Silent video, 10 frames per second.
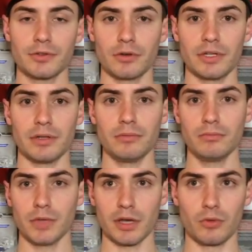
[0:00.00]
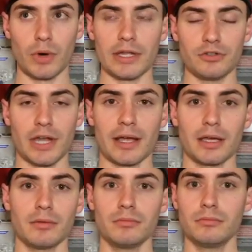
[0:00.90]
Don't need like a rain
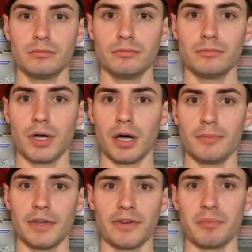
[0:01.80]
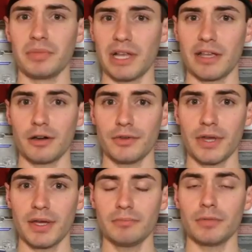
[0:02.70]
jacket if I'm playing all
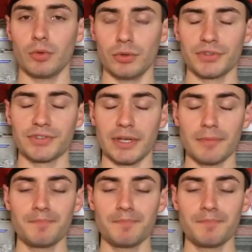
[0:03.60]
day, but we'll see.